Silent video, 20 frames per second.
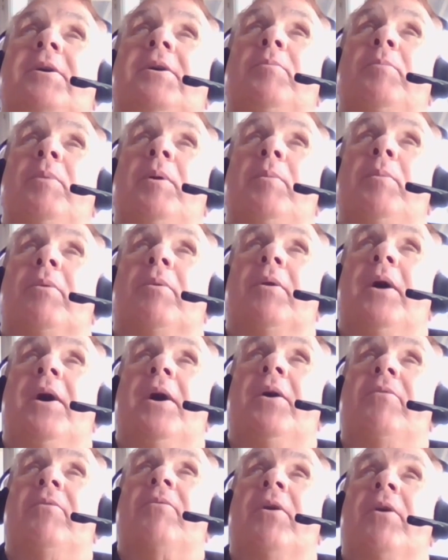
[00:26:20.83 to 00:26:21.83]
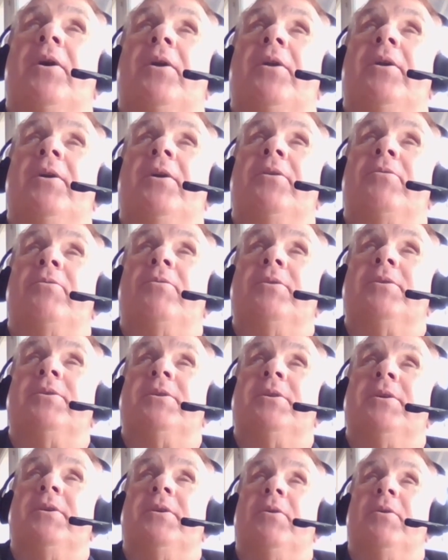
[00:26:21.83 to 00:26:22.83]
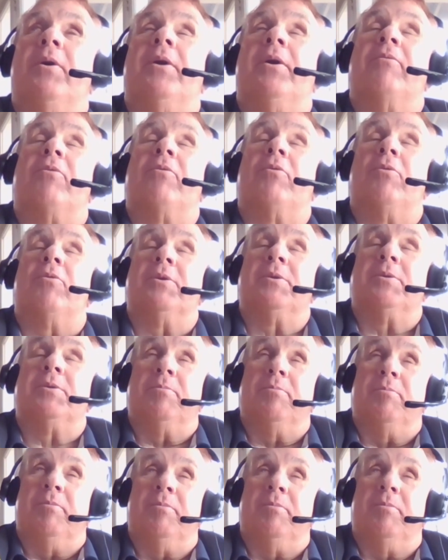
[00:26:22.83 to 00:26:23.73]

People have gotten interested, and of course,